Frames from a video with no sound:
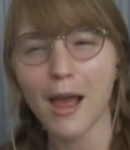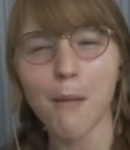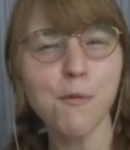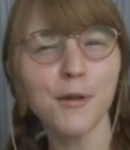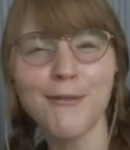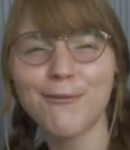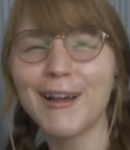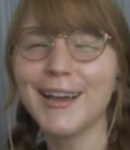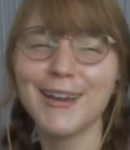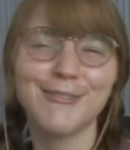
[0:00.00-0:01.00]
I'm
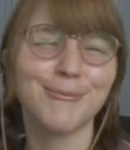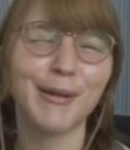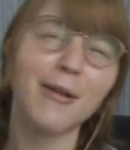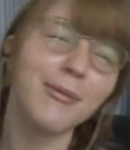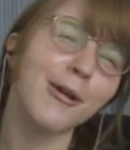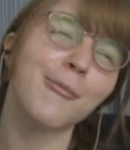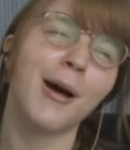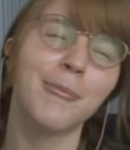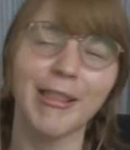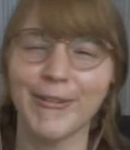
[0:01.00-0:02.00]
25, but I'll be your
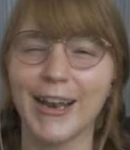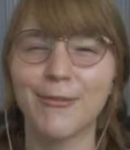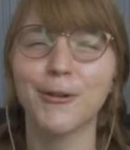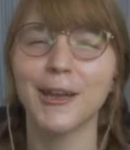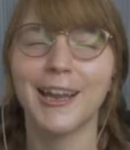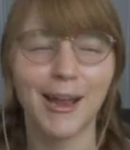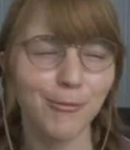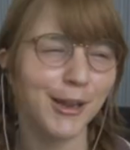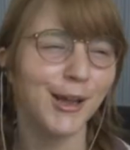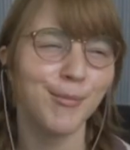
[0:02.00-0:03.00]
mom. It's fine. I've
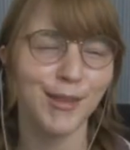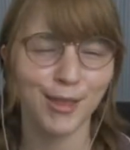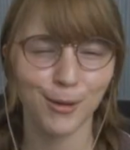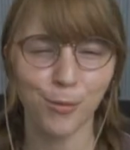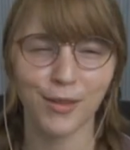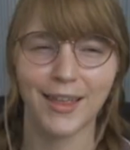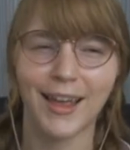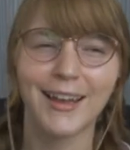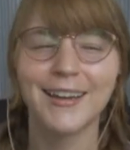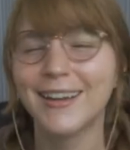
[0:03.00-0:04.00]
already come to terms with
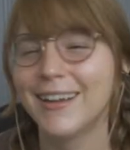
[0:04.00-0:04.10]
that.